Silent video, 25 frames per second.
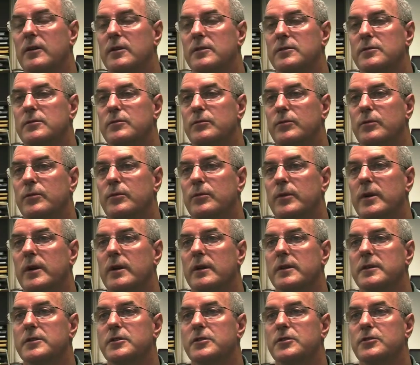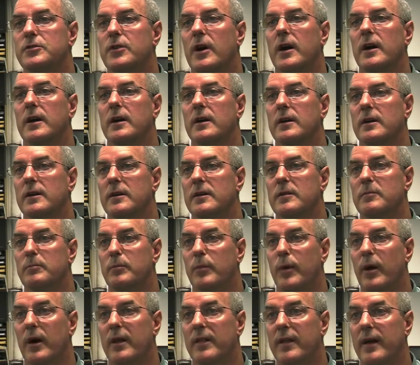I was really struck
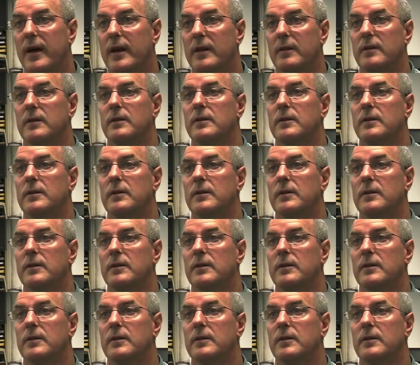by that.